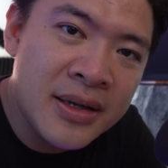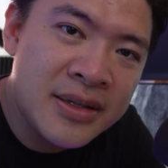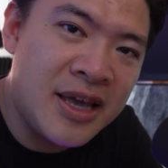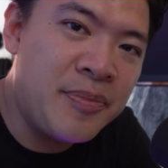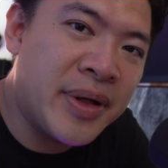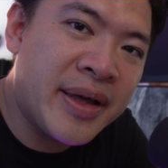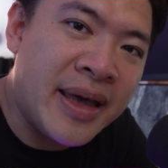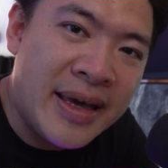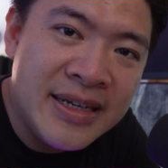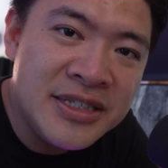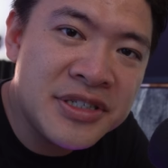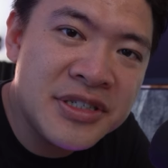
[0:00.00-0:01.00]
the
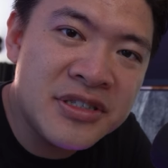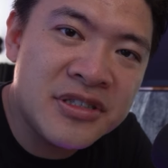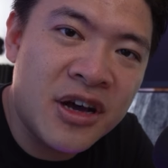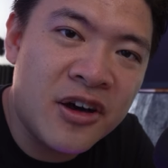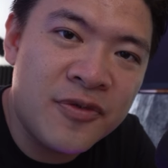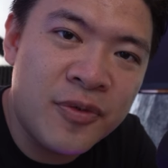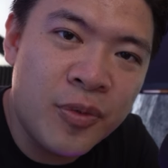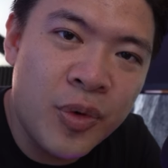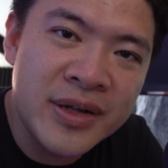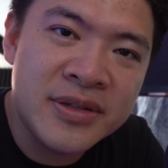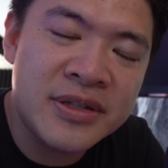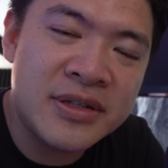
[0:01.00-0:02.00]
implications of
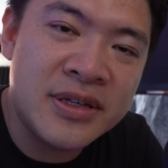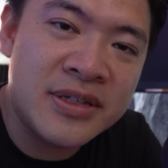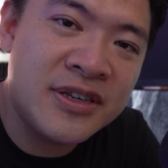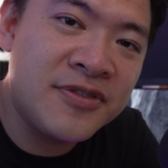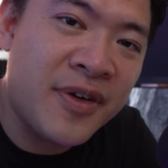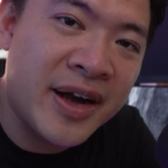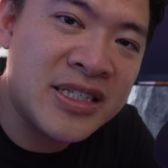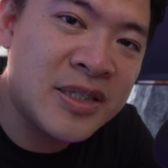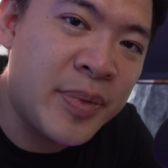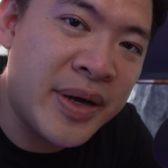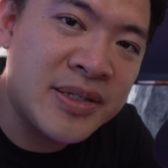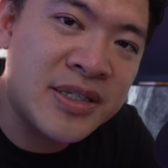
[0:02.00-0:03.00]
what the DeFi
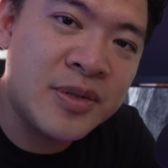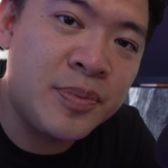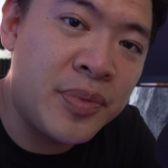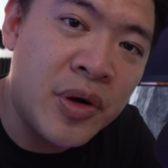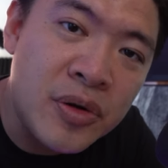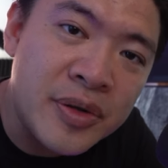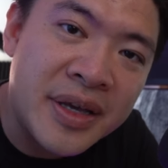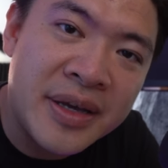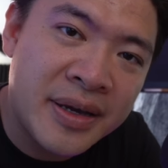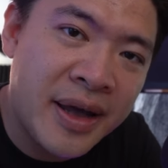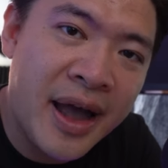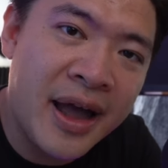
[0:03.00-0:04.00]
space is
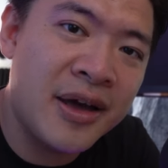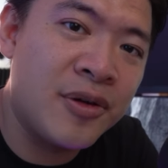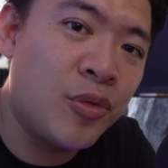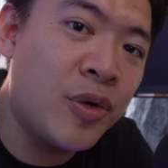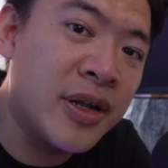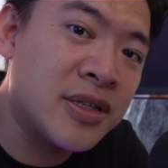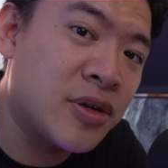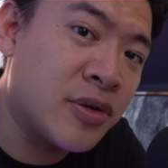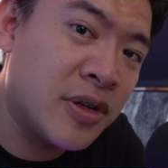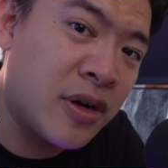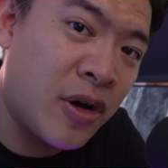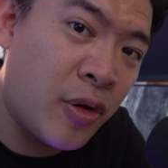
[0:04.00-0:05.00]
building and what is
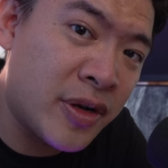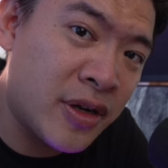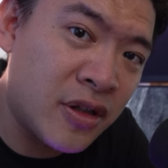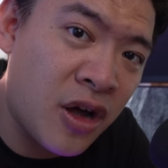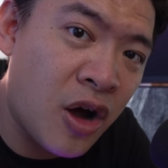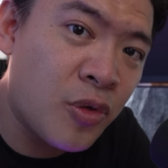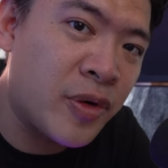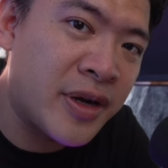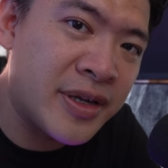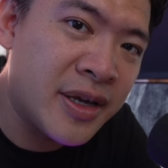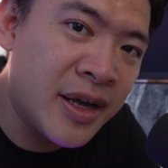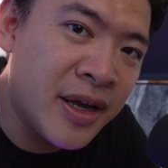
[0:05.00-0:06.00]
going to go in the long
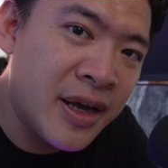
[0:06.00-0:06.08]
run,